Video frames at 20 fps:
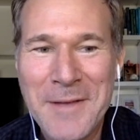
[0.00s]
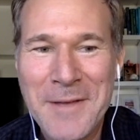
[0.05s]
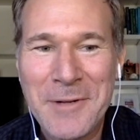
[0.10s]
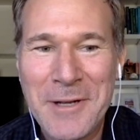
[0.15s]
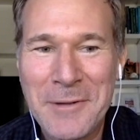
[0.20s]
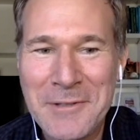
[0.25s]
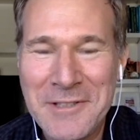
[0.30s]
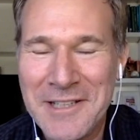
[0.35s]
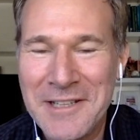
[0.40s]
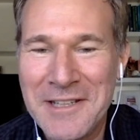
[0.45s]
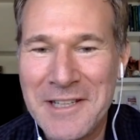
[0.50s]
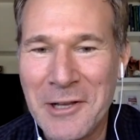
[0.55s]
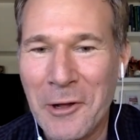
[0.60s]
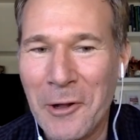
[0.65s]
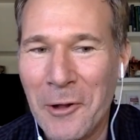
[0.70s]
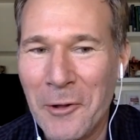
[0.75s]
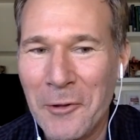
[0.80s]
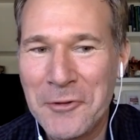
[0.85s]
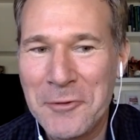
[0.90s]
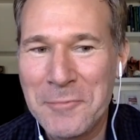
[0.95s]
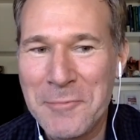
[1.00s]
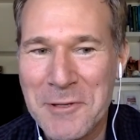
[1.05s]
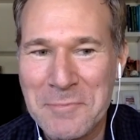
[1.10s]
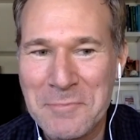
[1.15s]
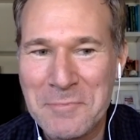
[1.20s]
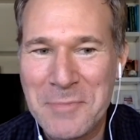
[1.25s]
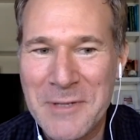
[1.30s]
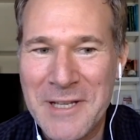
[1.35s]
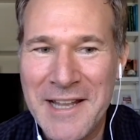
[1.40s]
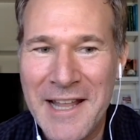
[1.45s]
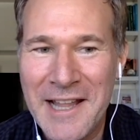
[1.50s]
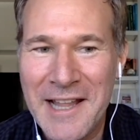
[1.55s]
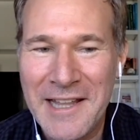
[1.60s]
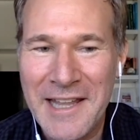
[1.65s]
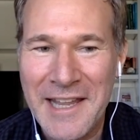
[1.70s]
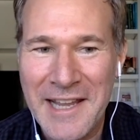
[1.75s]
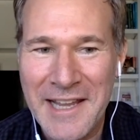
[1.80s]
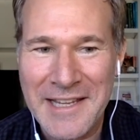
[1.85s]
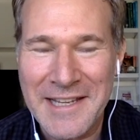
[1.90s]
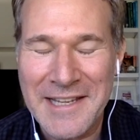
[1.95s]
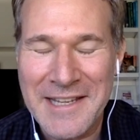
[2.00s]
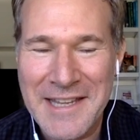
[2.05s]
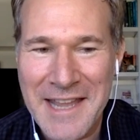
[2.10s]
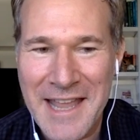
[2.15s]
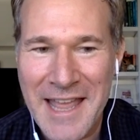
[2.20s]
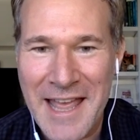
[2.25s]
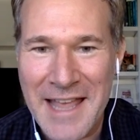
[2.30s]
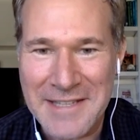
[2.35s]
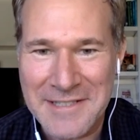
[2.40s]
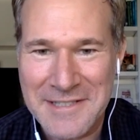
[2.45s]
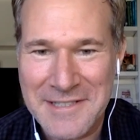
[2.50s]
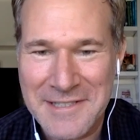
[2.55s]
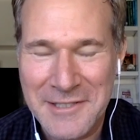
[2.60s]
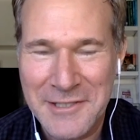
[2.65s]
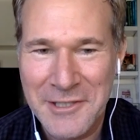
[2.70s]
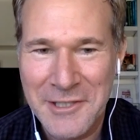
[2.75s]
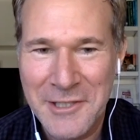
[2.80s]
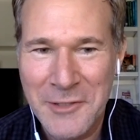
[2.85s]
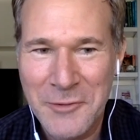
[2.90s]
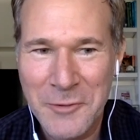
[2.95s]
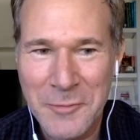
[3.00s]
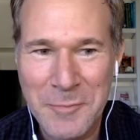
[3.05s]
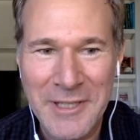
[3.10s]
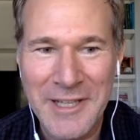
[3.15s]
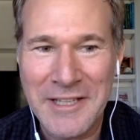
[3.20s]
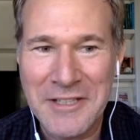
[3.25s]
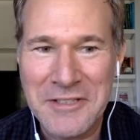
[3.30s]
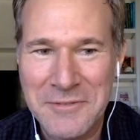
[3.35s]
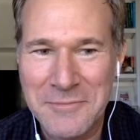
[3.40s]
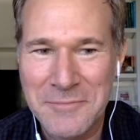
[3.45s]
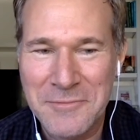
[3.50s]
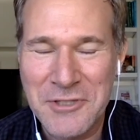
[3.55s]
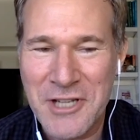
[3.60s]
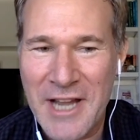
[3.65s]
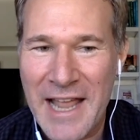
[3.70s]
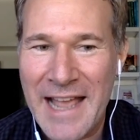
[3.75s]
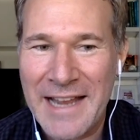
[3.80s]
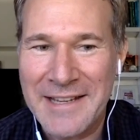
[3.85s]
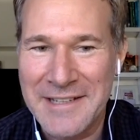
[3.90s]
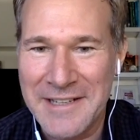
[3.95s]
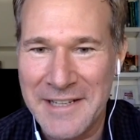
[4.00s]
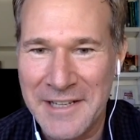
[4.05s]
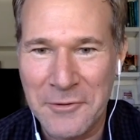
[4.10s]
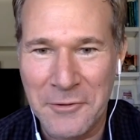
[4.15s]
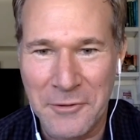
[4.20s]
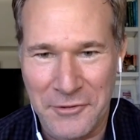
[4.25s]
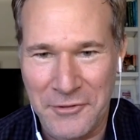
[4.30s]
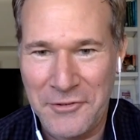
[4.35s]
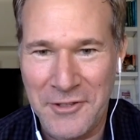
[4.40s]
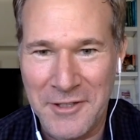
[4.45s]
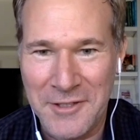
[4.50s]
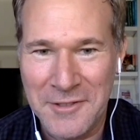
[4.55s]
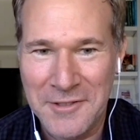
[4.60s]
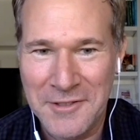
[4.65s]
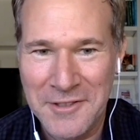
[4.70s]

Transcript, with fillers: but I was thinking the ultimate Beat L A guest would be like Jack Nicholson.